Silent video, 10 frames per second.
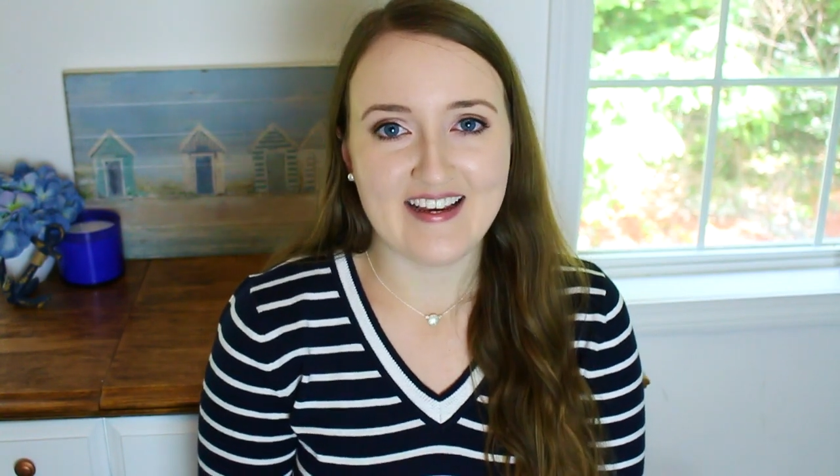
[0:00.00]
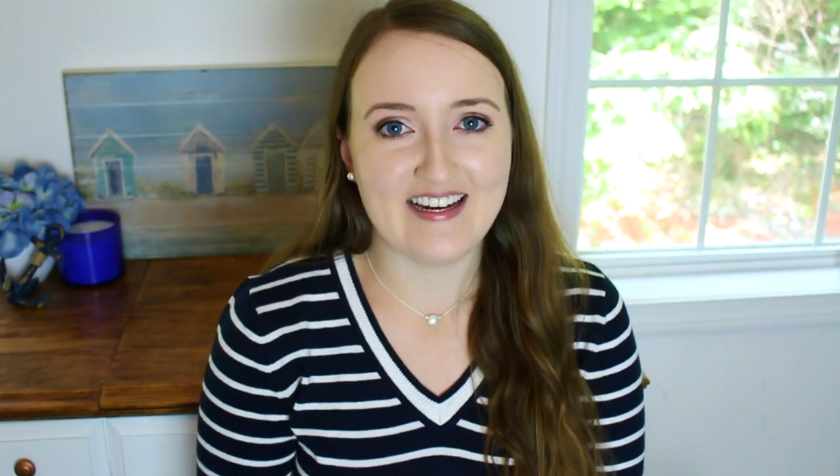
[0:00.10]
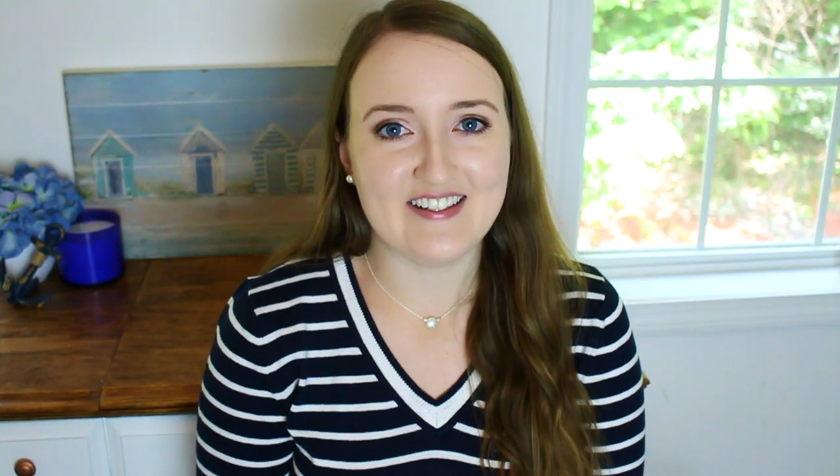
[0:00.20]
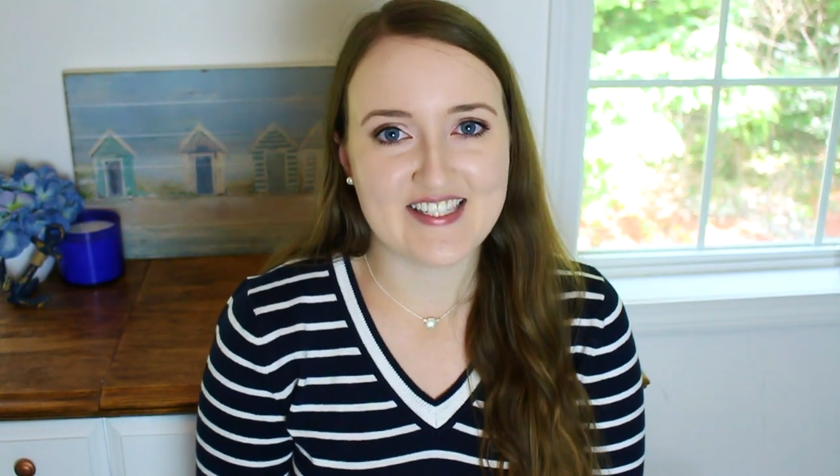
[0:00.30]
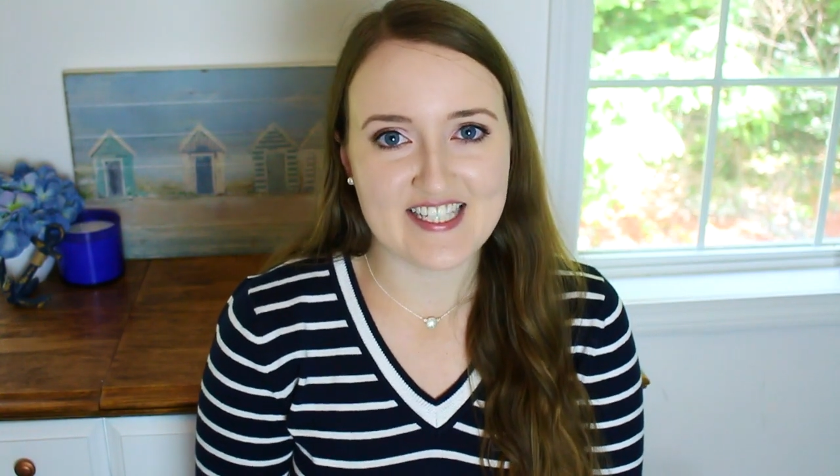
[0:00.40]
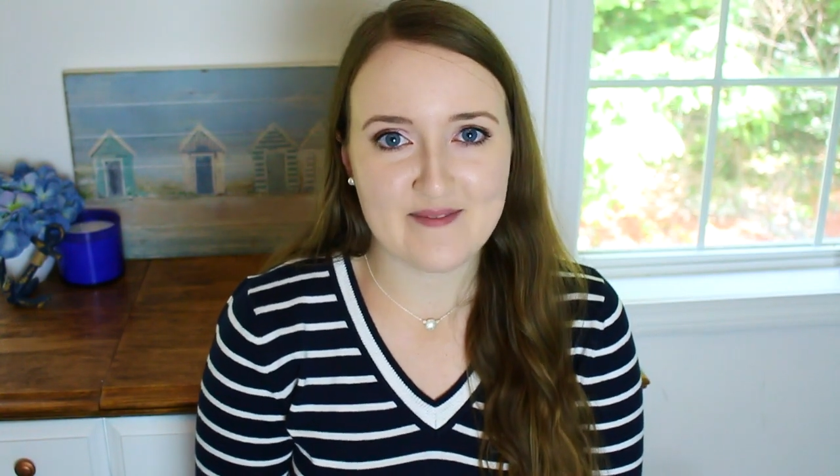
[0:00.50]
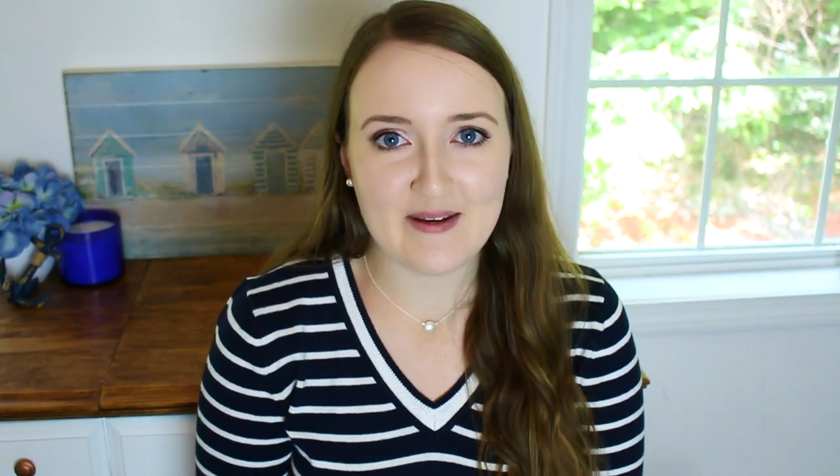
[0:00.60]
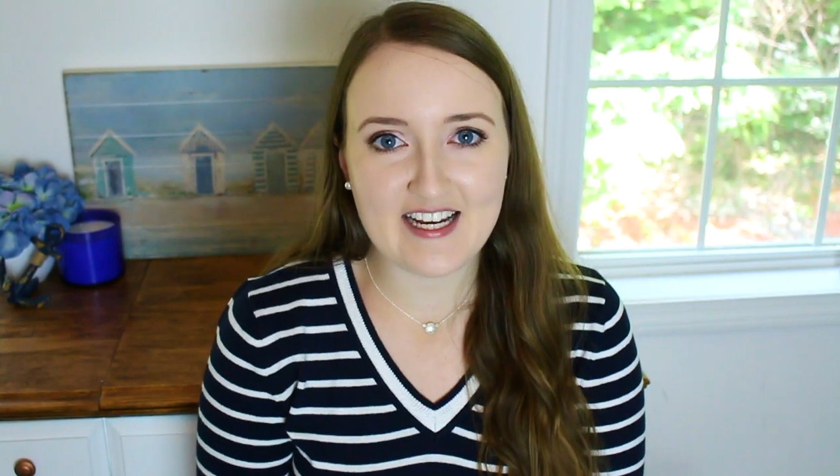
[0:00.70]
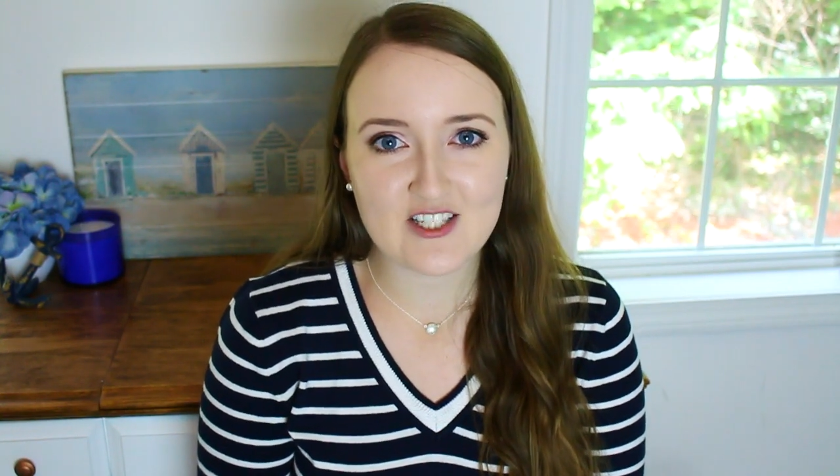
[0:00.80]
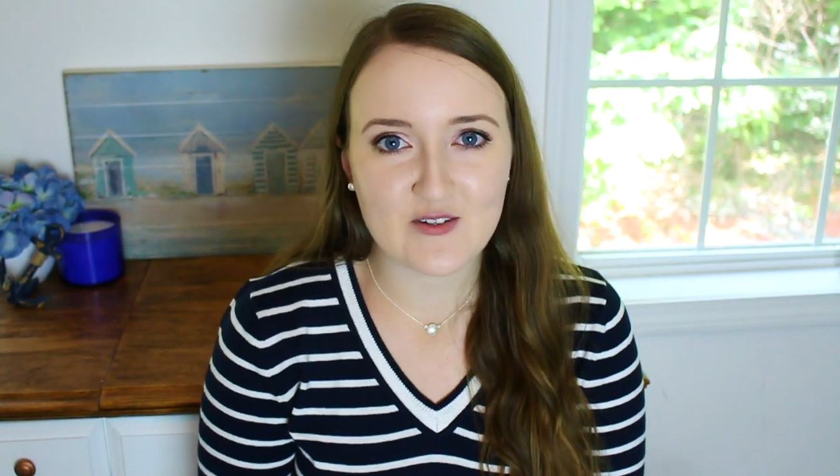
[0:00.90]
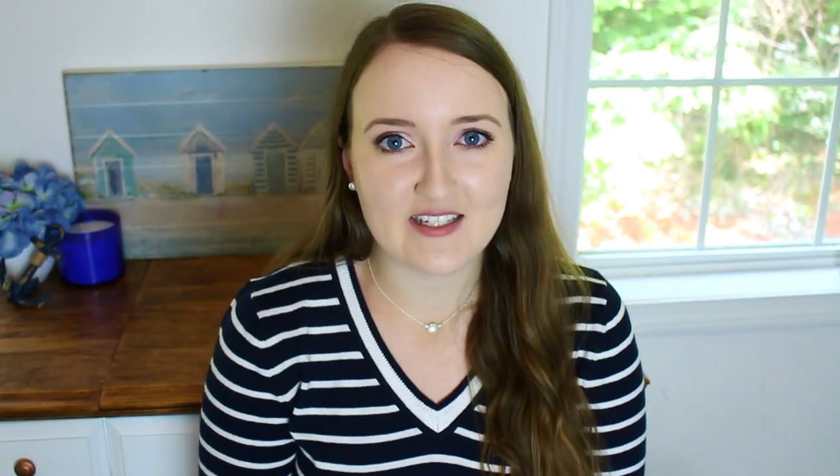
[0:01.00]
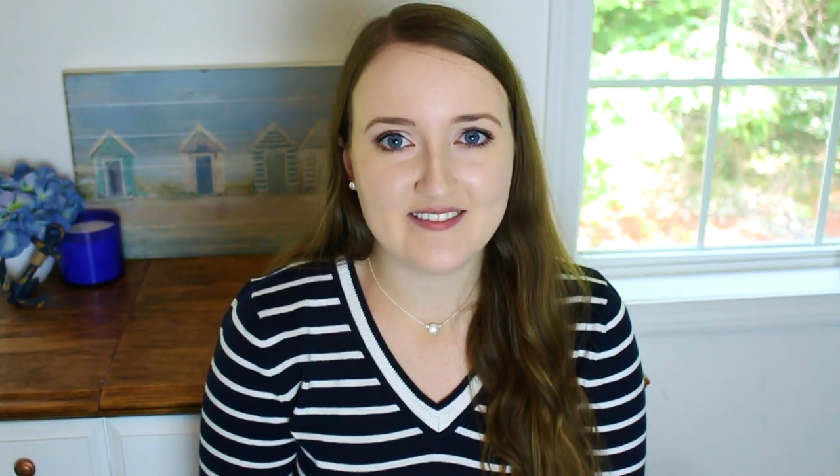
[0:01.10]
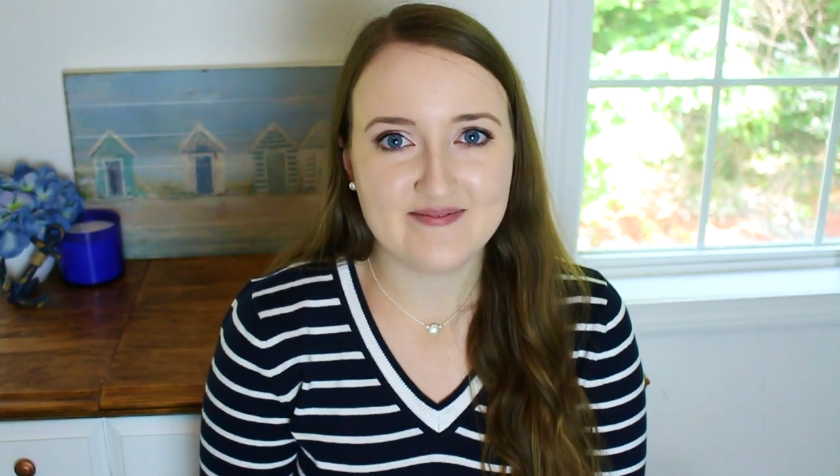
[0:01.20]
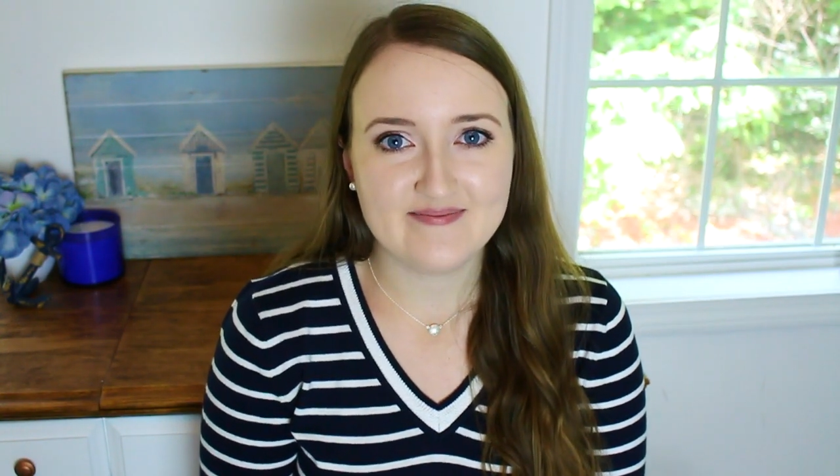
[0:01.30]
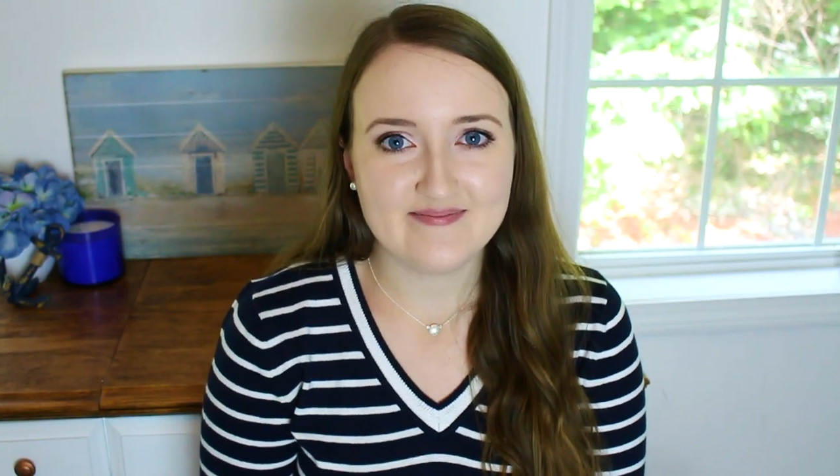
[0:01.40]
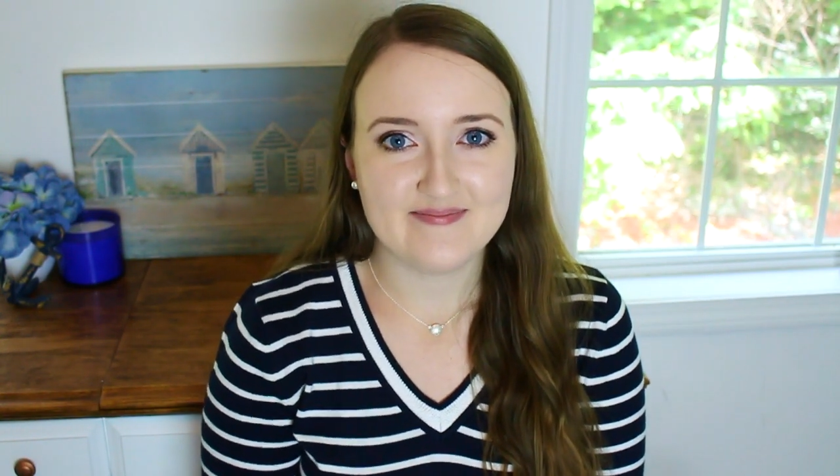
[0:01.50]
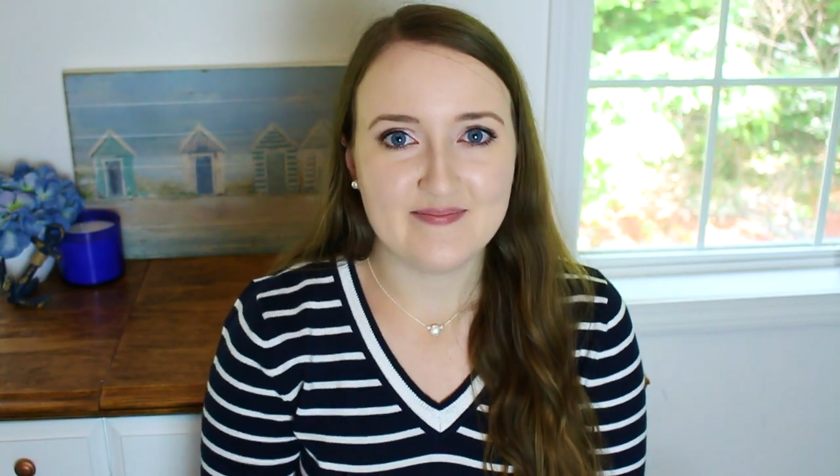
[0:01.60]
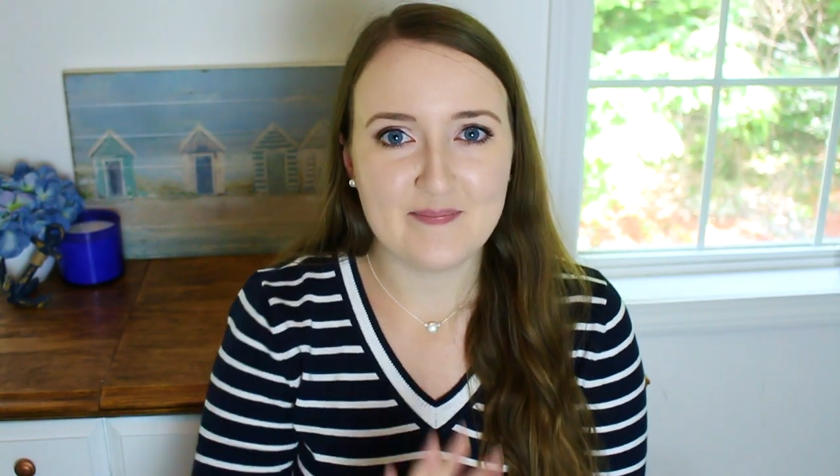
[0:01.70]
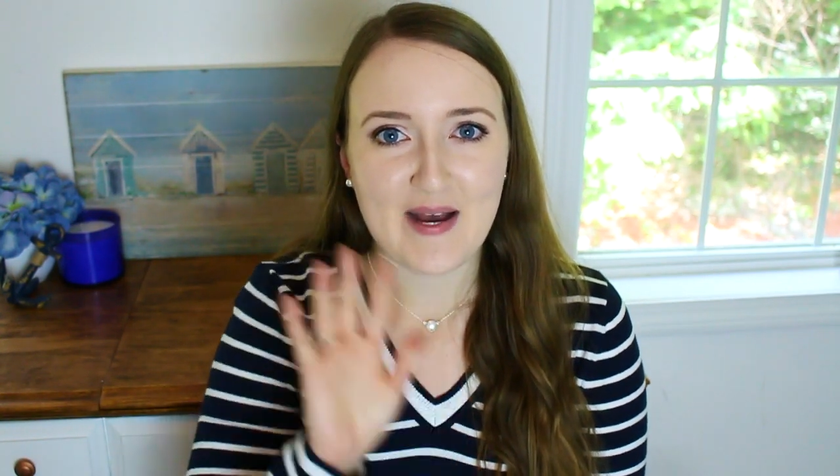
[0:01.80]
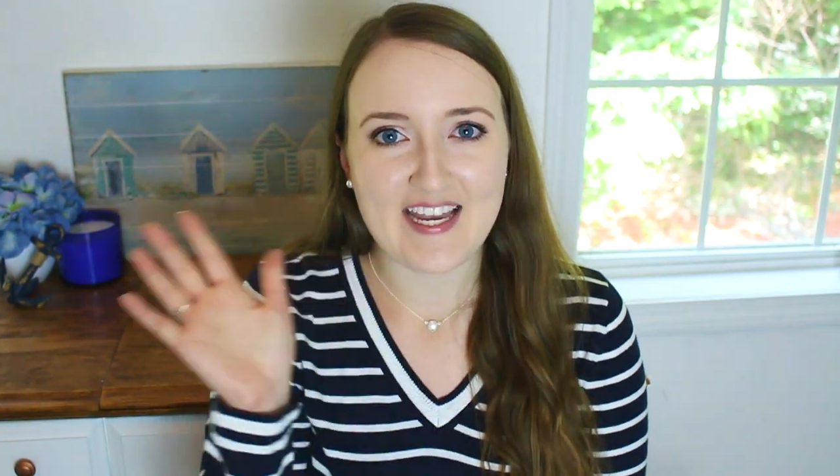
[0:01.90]
and I'll see you in my next one.
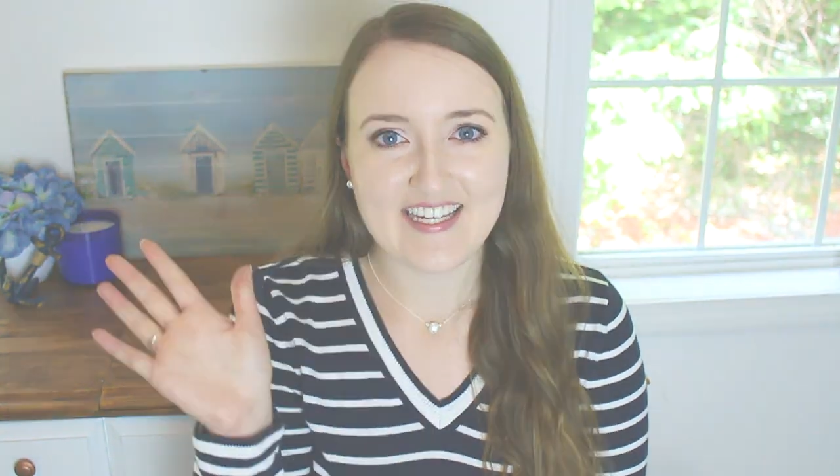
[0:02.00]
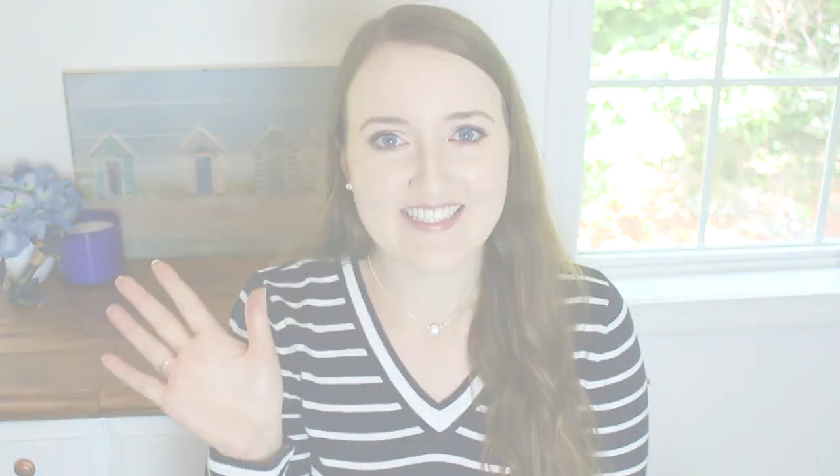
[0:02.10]
Bye.